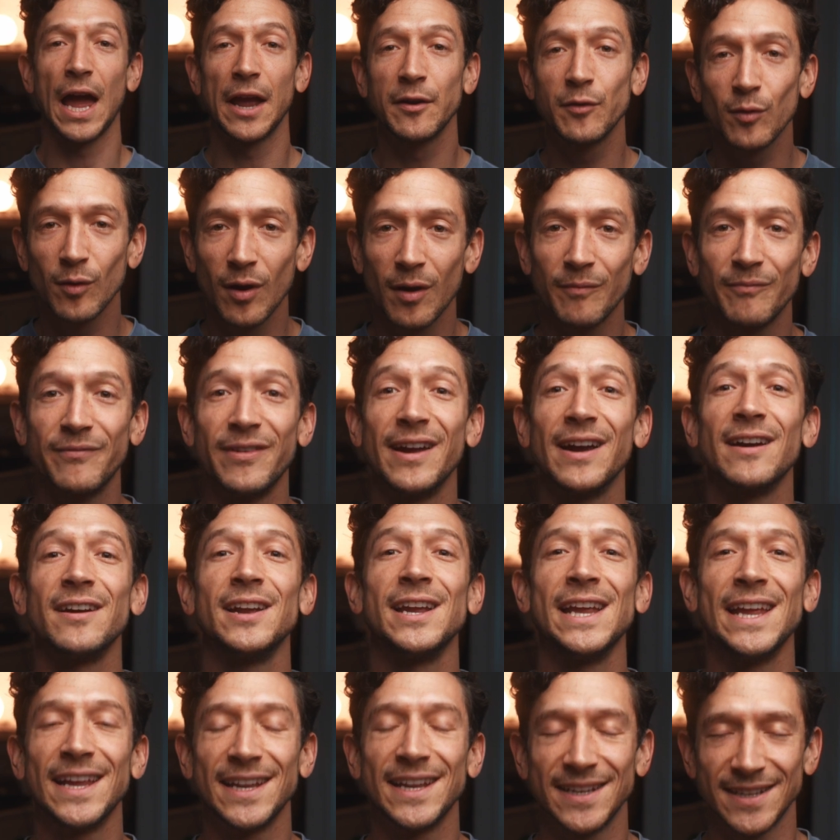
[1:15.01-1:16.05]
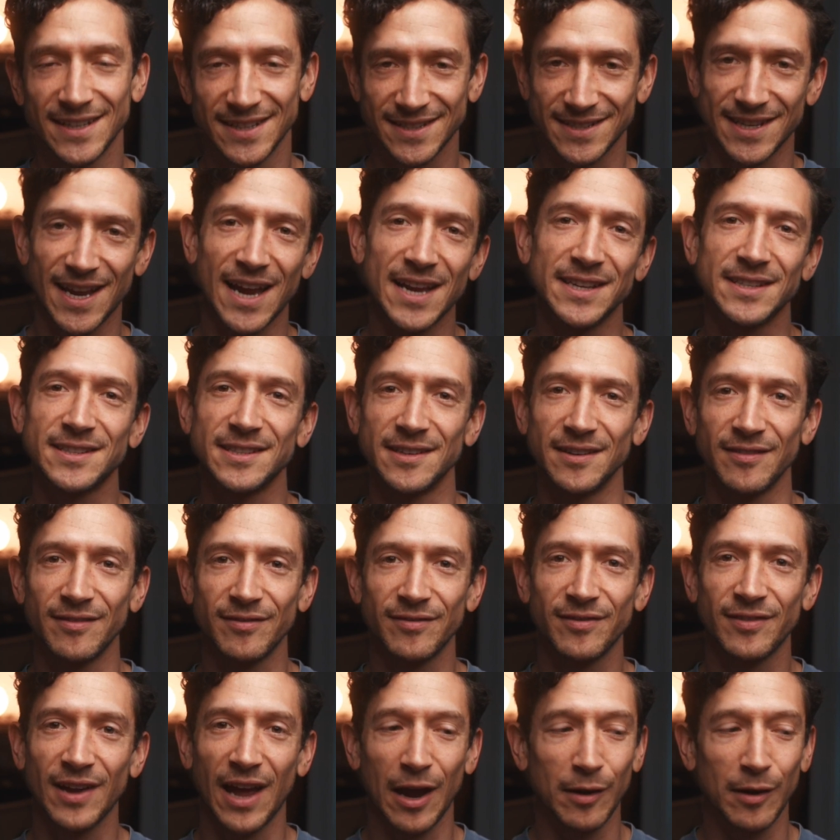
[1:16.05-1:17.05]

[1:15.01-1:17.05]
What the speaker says: I grew up very indecisive.